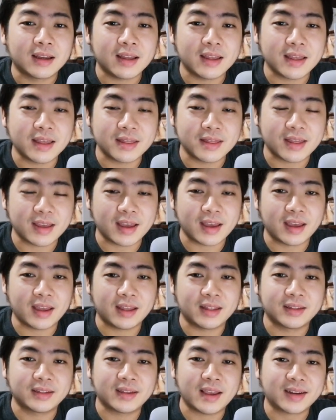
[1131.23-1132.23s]
And
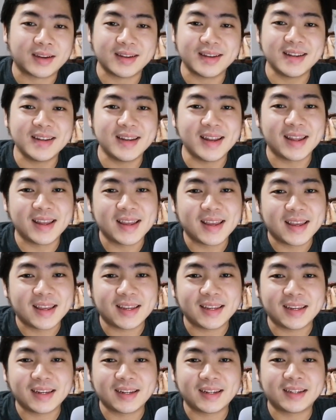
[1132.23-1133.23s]
then, second
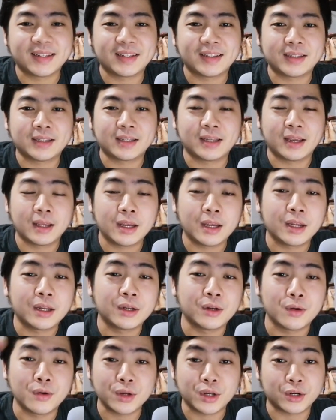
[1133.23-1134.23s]
is
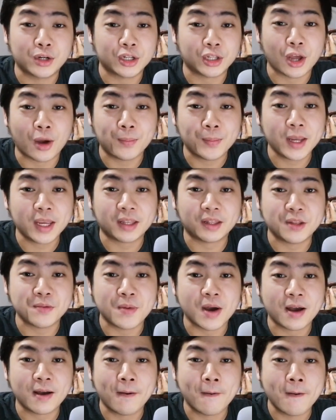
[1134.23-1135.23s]
know your topic, di
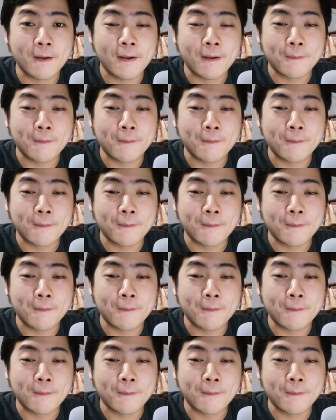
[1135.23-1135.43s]
ba?